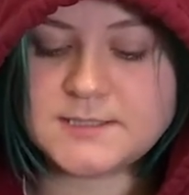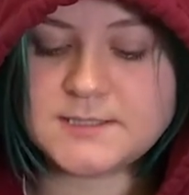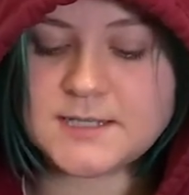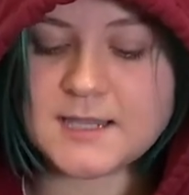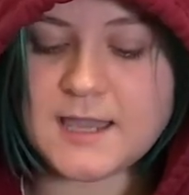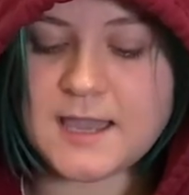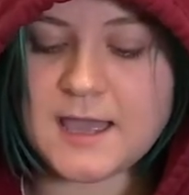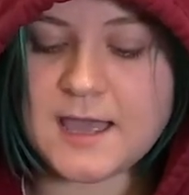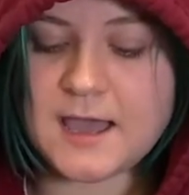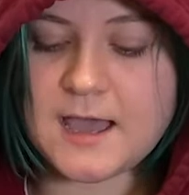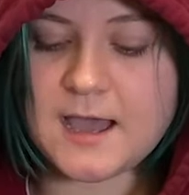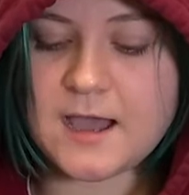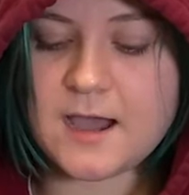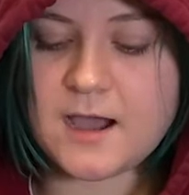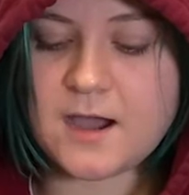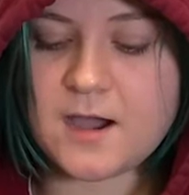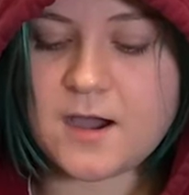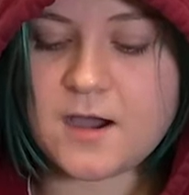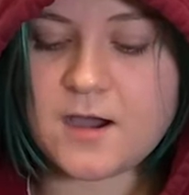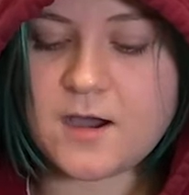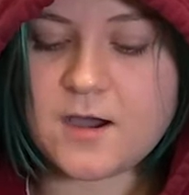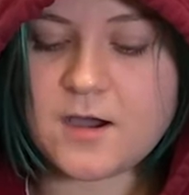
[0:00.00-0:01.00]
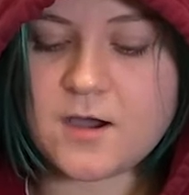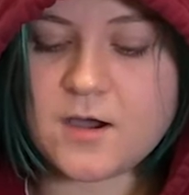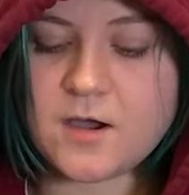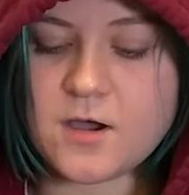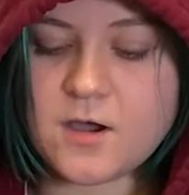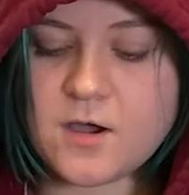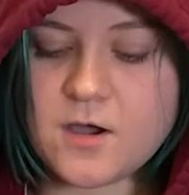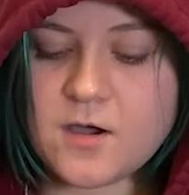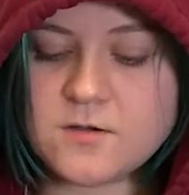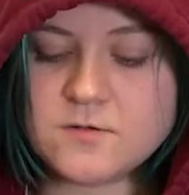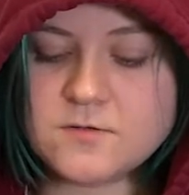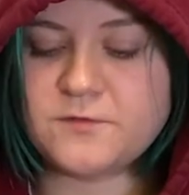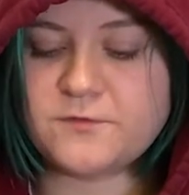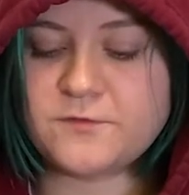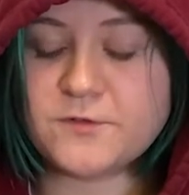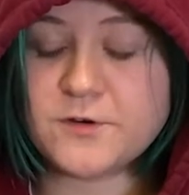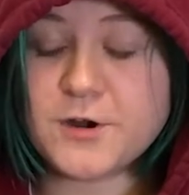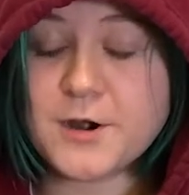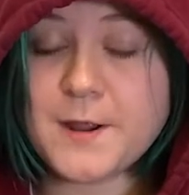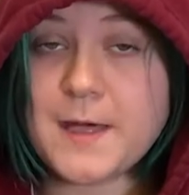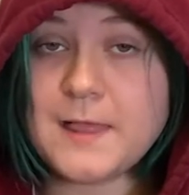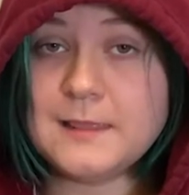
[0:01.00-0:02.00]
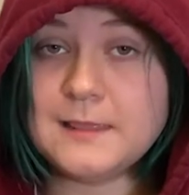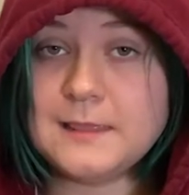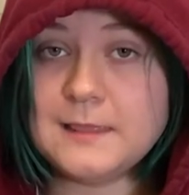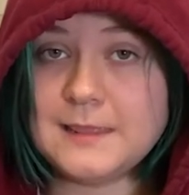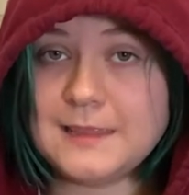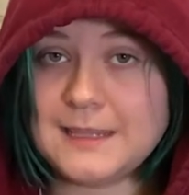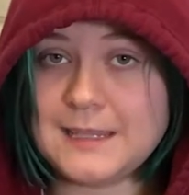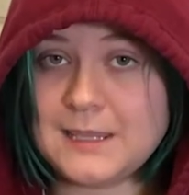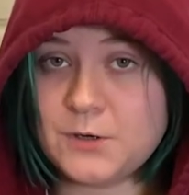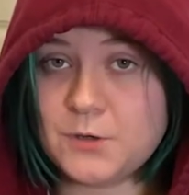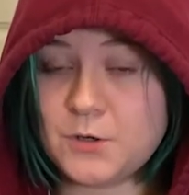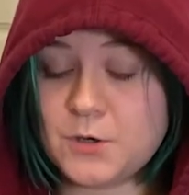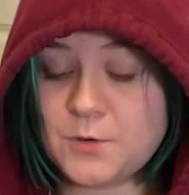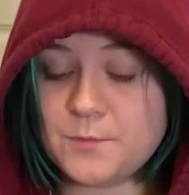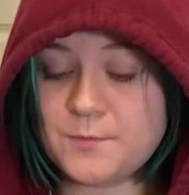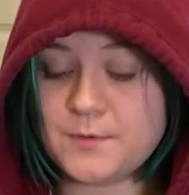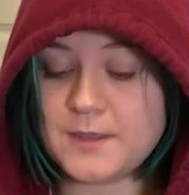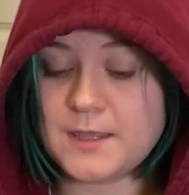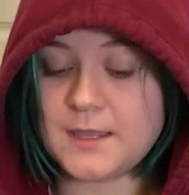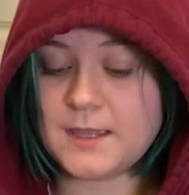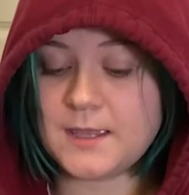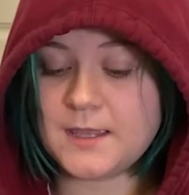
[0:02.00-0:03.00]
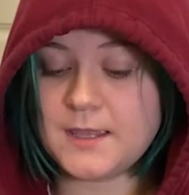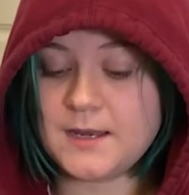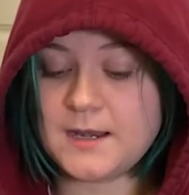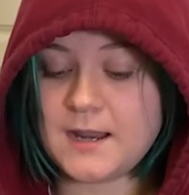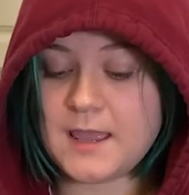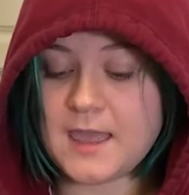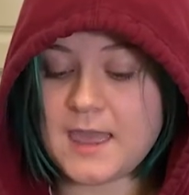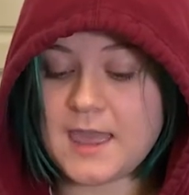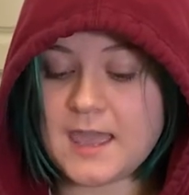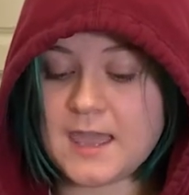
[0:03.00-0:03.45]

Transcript: down for a little bit.